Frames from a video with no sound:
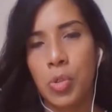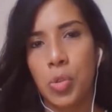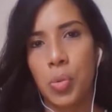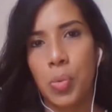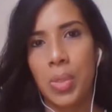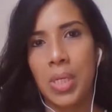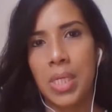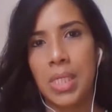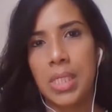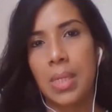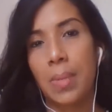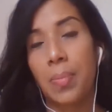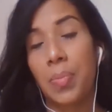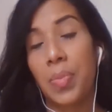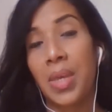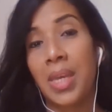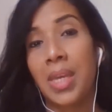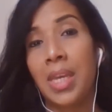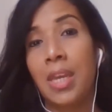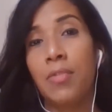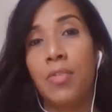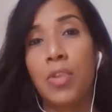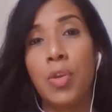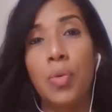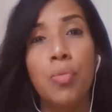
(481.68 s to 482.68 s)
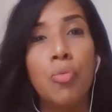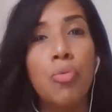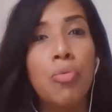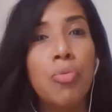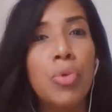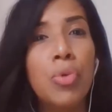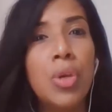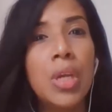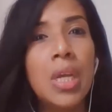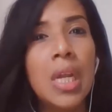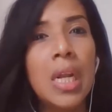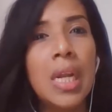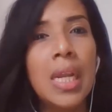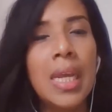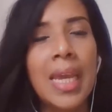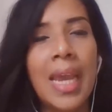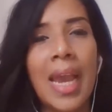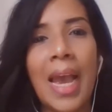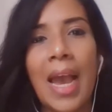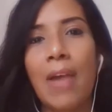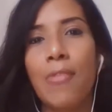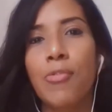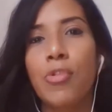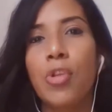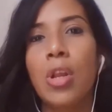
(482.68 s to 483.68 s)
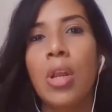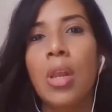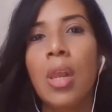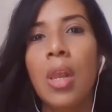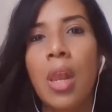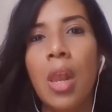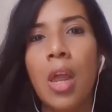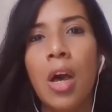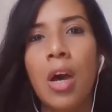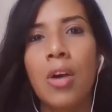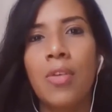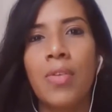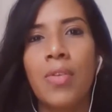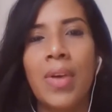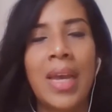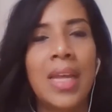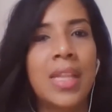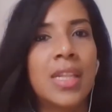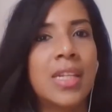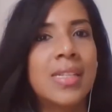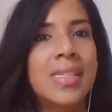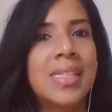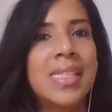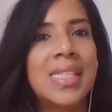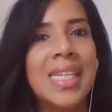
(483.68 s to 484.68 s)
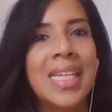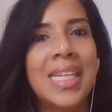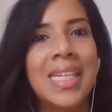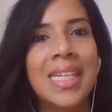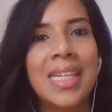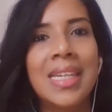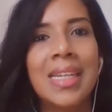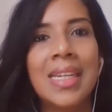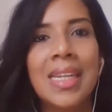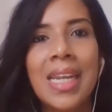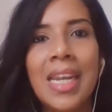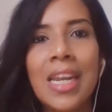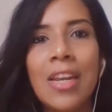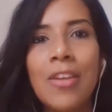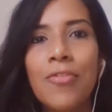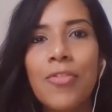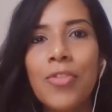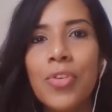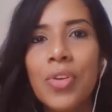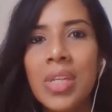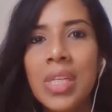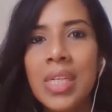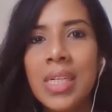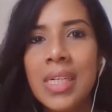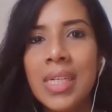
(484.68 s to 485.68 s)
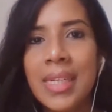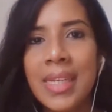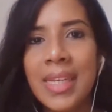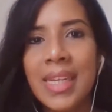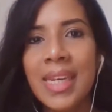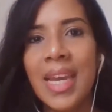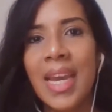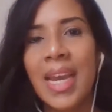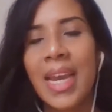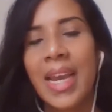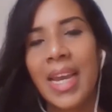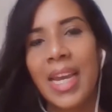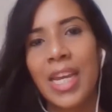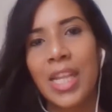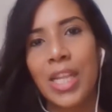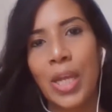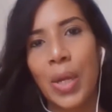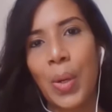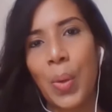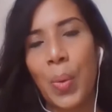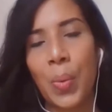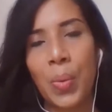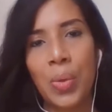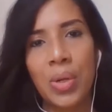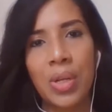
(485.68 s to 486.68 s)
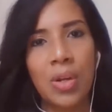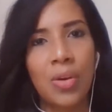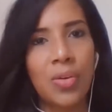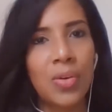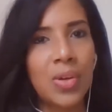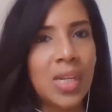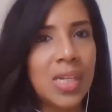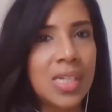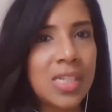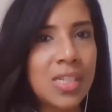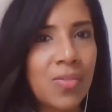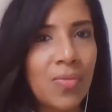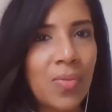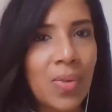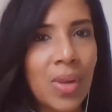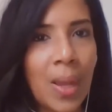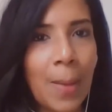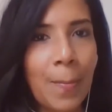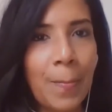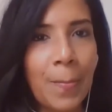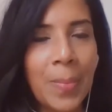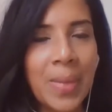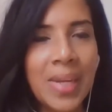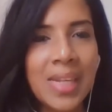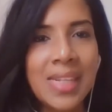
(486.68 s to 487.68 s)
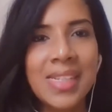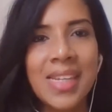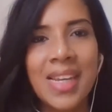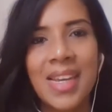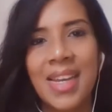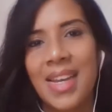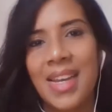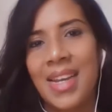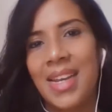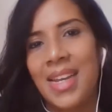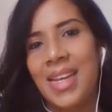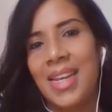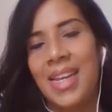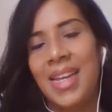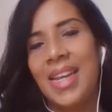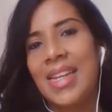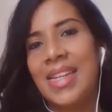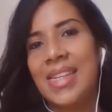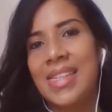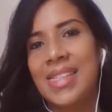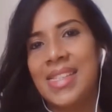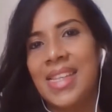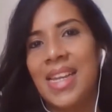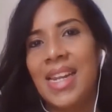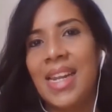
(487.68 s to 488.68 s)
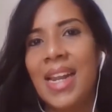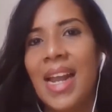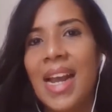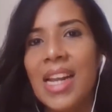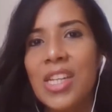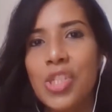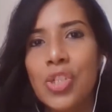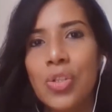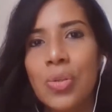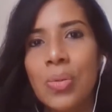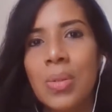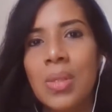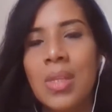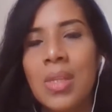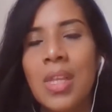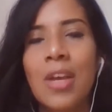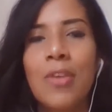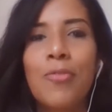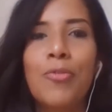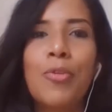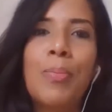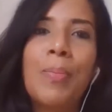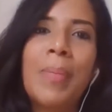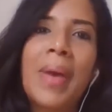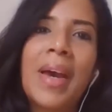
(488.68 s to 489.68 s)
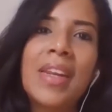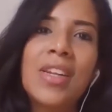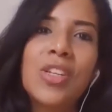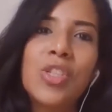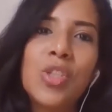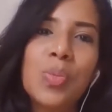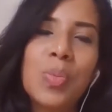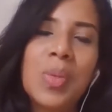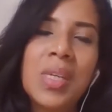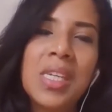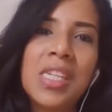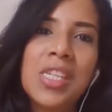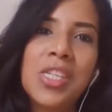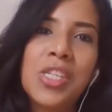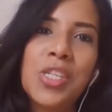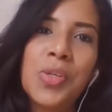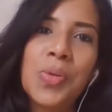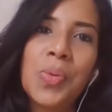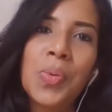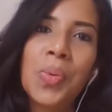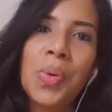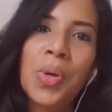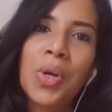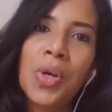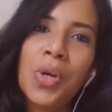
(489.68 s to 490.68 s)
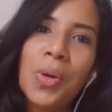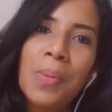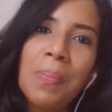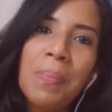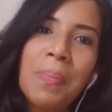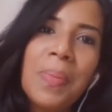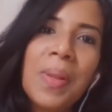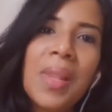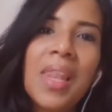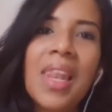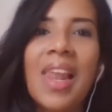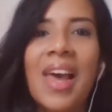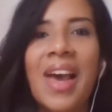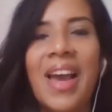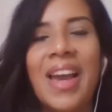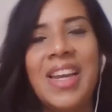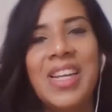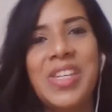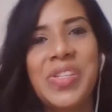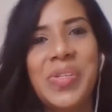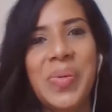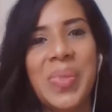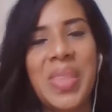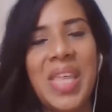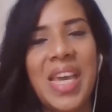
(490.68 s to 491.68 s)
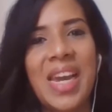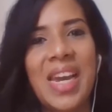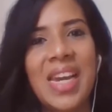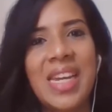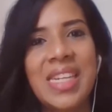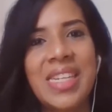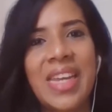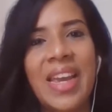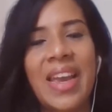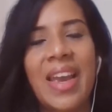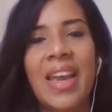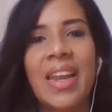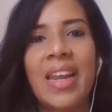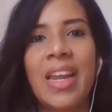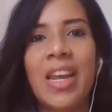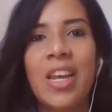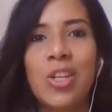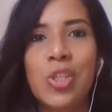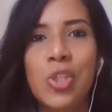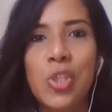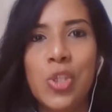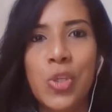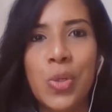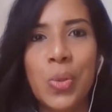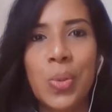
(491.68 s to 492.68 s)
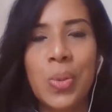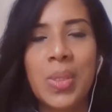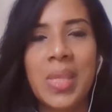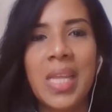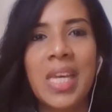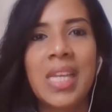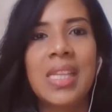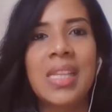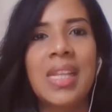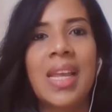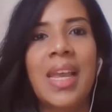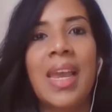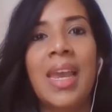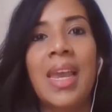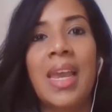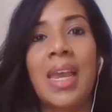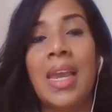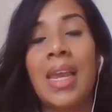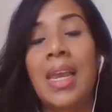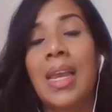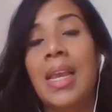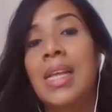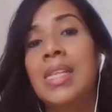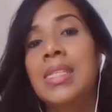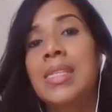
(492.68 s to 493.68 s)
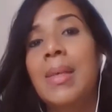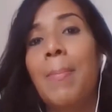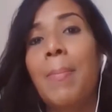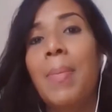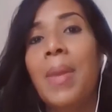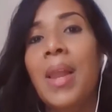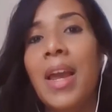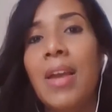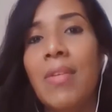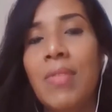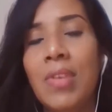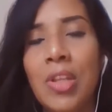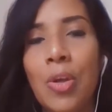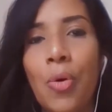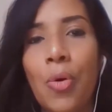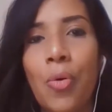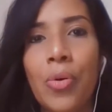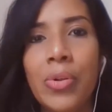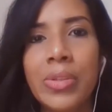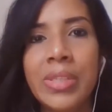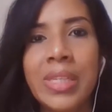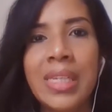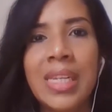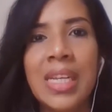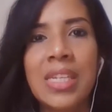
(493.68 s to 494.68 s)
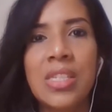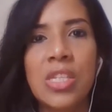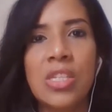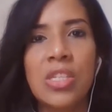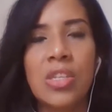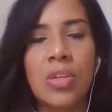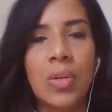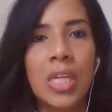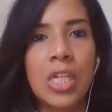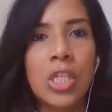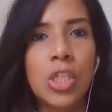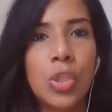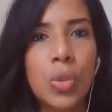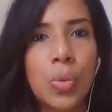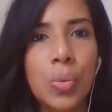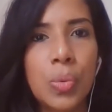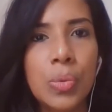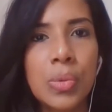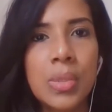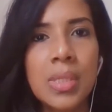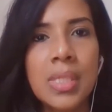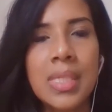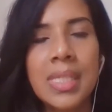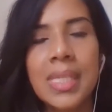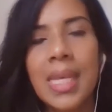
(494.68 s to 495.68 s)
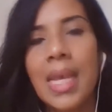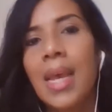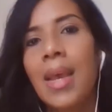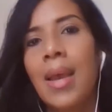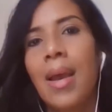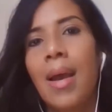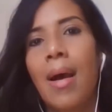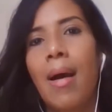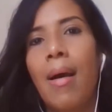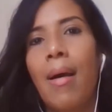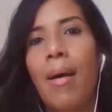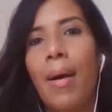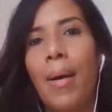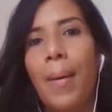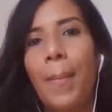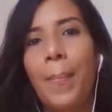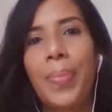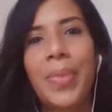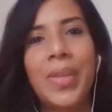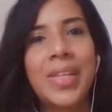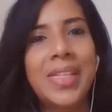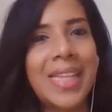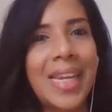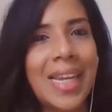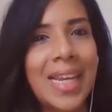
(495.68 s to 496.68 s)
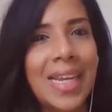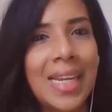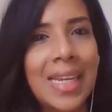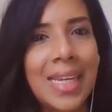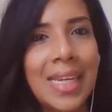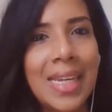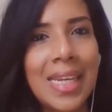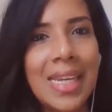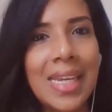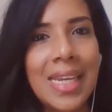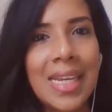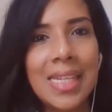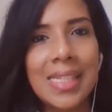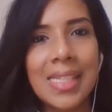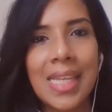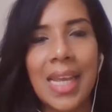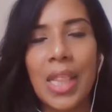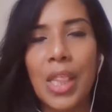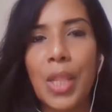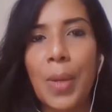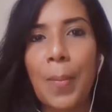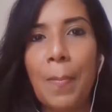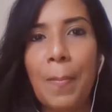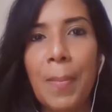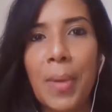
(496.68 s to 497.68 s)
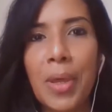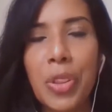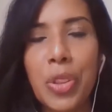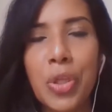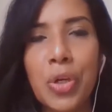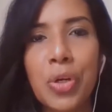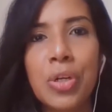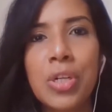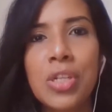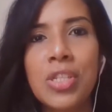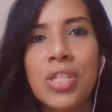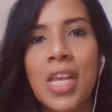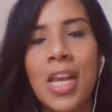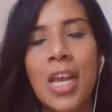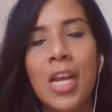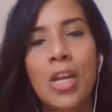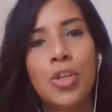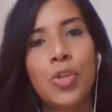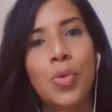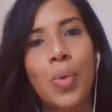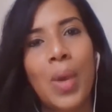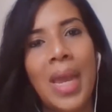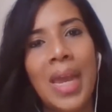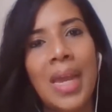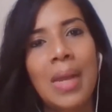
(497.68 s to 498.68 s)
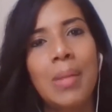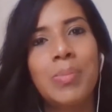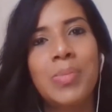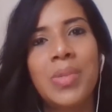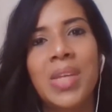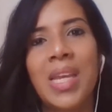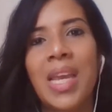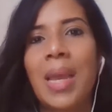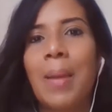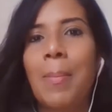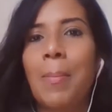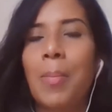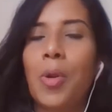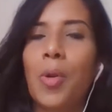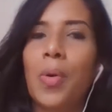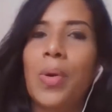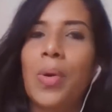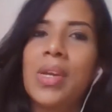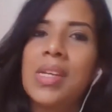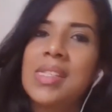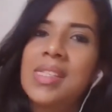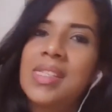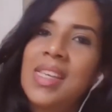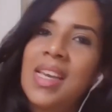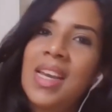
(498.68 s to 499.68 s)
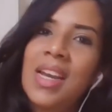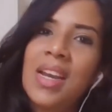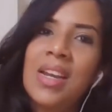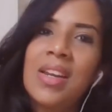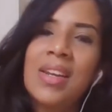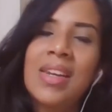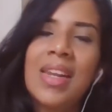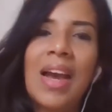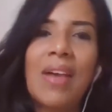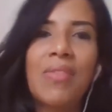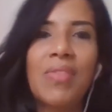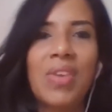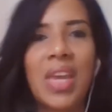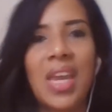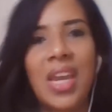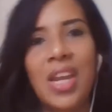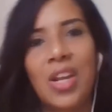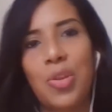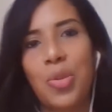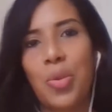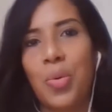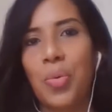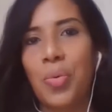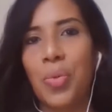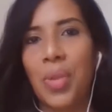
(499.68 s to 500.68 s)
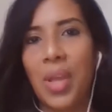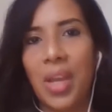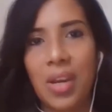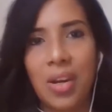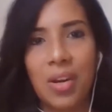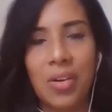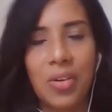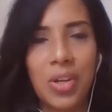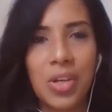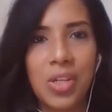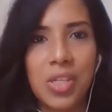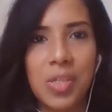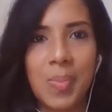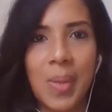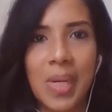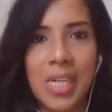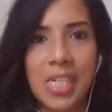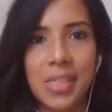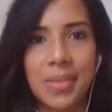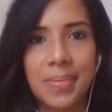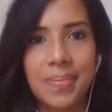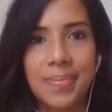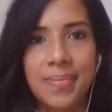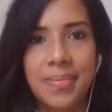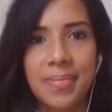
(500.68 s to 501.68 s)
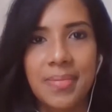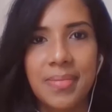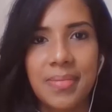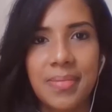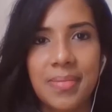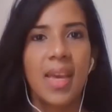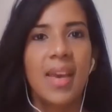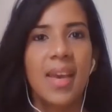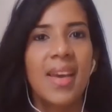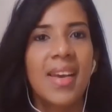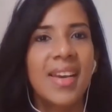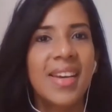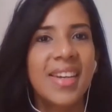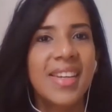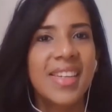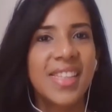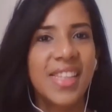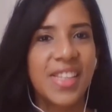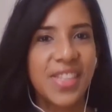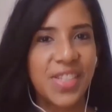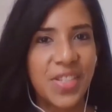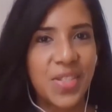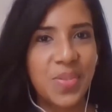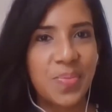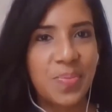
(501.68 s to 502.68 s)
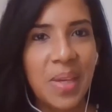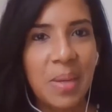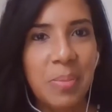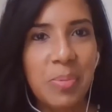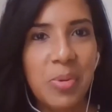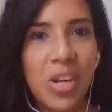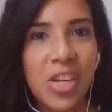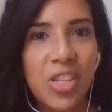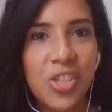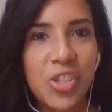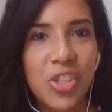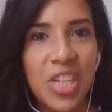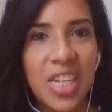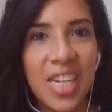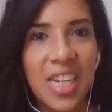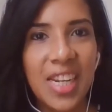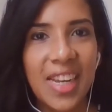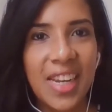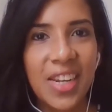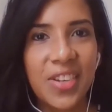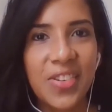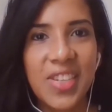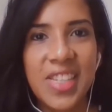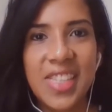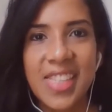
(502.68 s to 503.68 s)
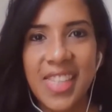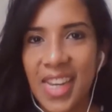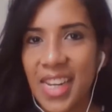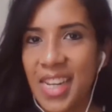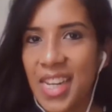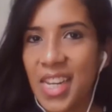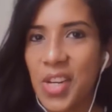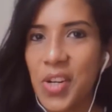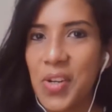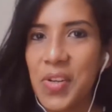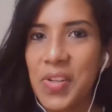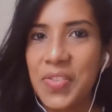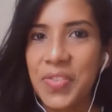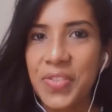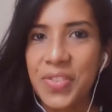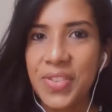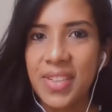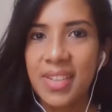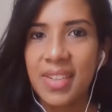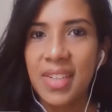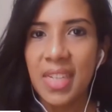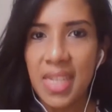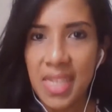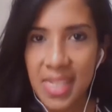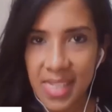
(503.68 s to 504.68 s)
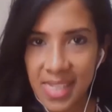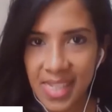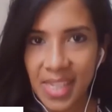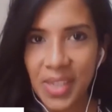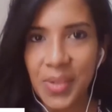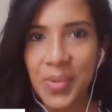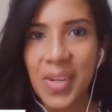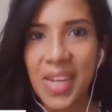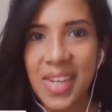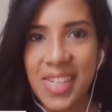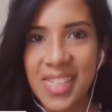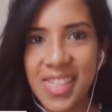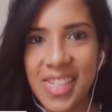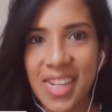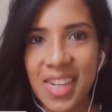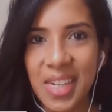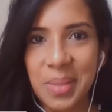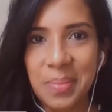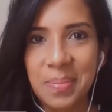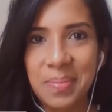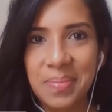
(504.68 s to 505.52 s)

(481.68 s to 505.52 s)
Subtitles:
about doing something, if they really have the love and they see the need for learning in their own career development, it is then natural for management to comply to that and ensure that they supply with all the necessary tools, the techniques and the methods to help the employees navigate through their careers better. This is me, Pranjalee Lahri, signing off. See you next